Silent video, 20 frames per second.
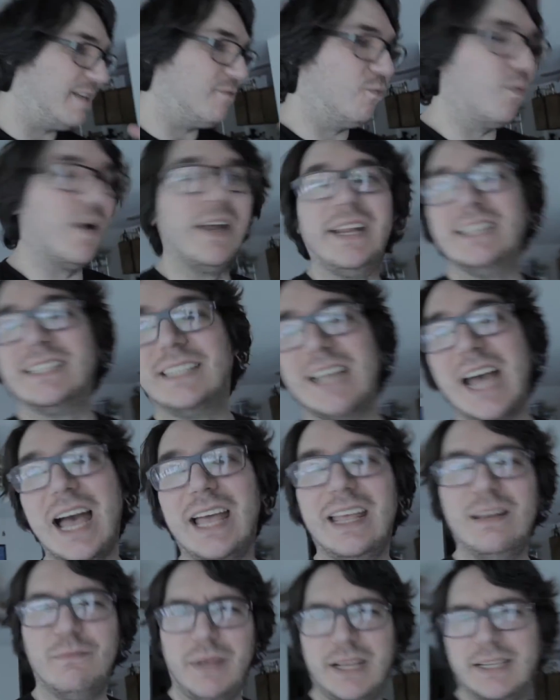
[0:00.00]
what he's
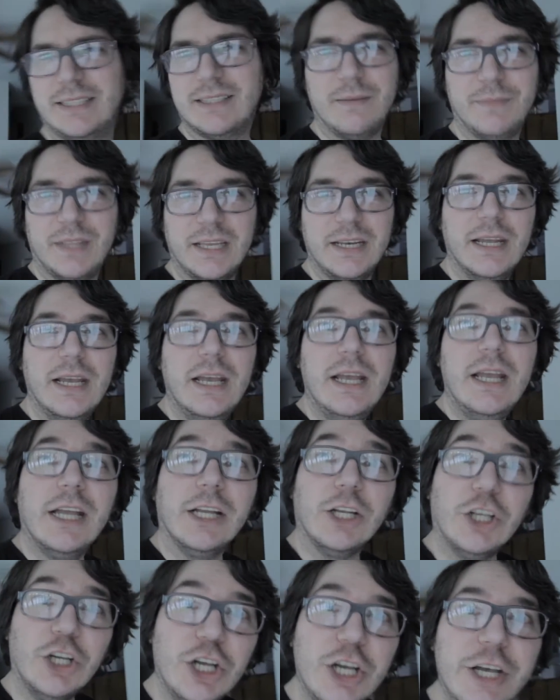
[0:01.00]
got and make something
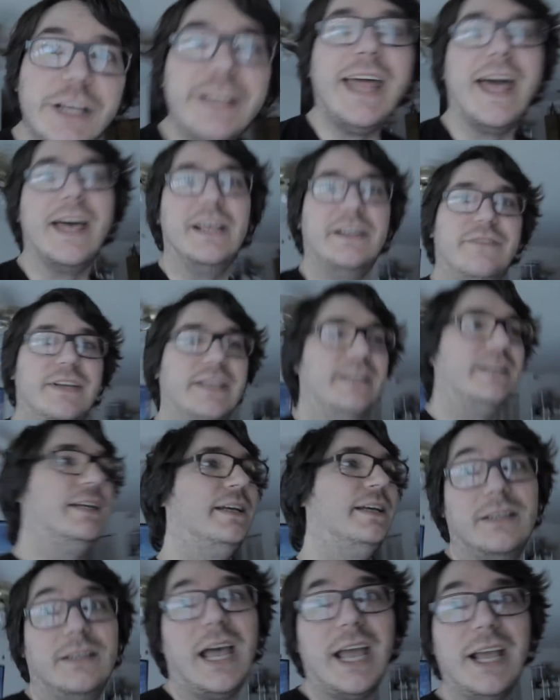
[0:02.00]
good out of it.
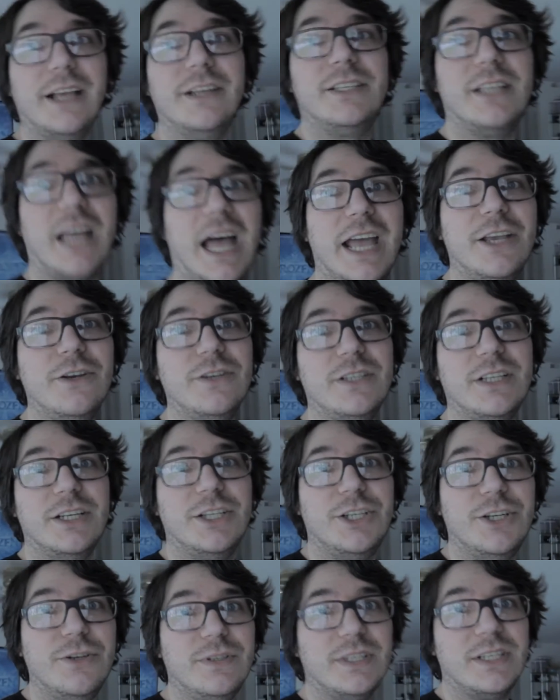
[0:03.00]
I used to
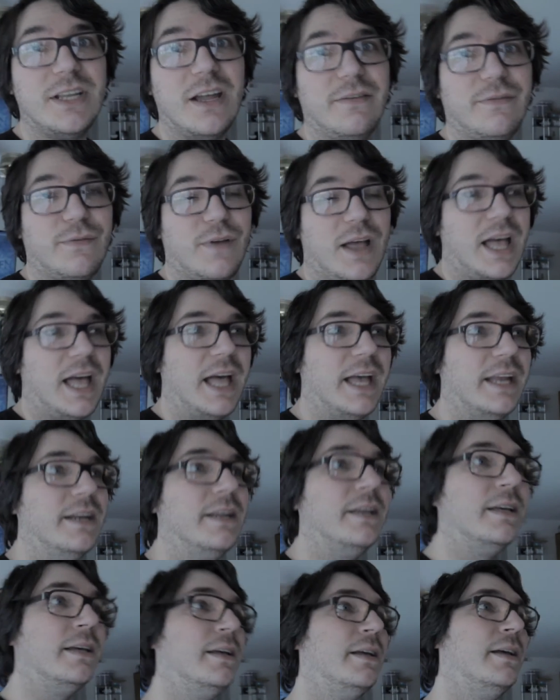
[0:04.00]
shoot stuff on
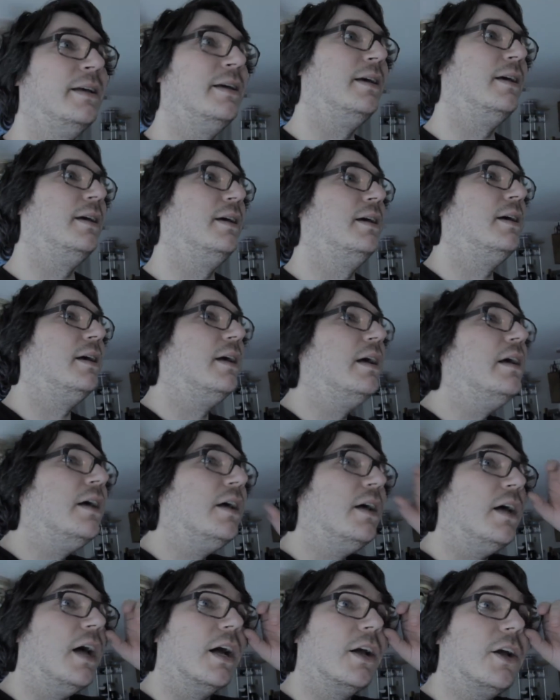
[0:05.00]

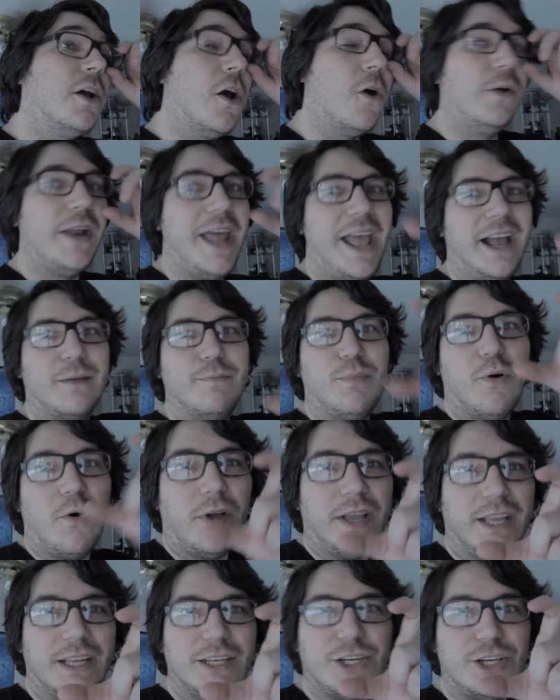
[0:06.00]
a Kodak
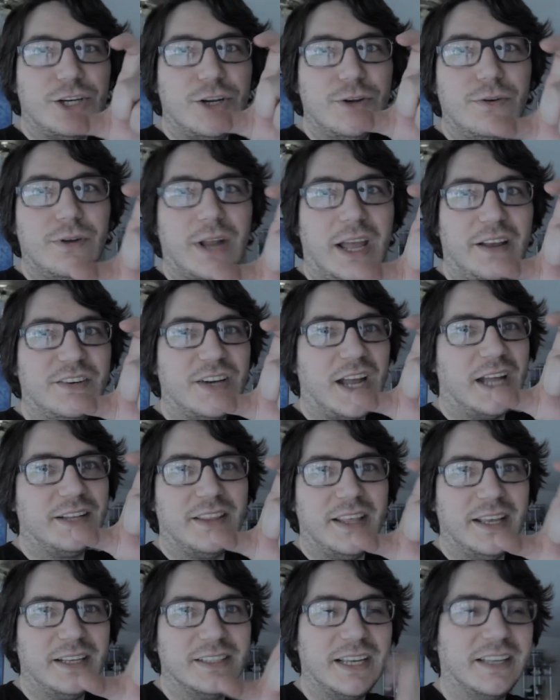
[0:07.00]
point and shoot. I
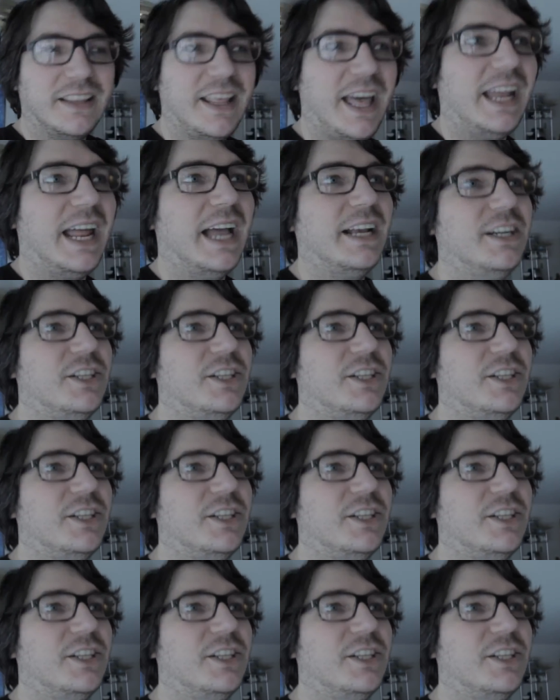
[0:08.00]
shot things like that. I